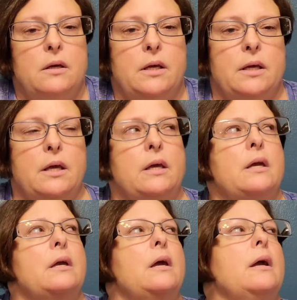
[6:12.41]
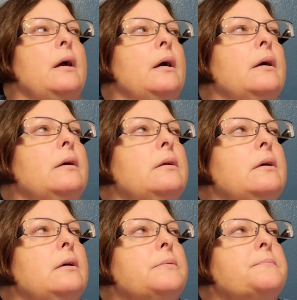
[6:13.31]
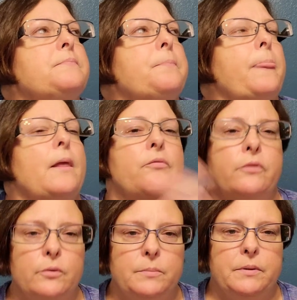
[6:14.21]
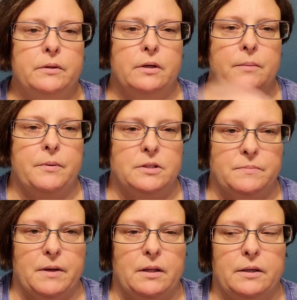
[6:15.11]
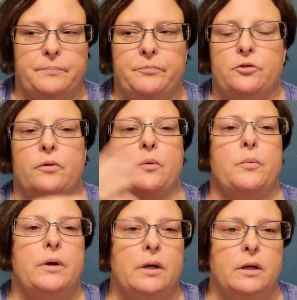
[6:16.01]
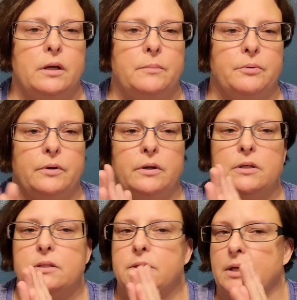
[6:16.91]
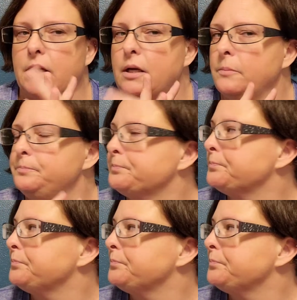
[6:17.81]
He had fluid building up on his belly. So they went in and put a stent in.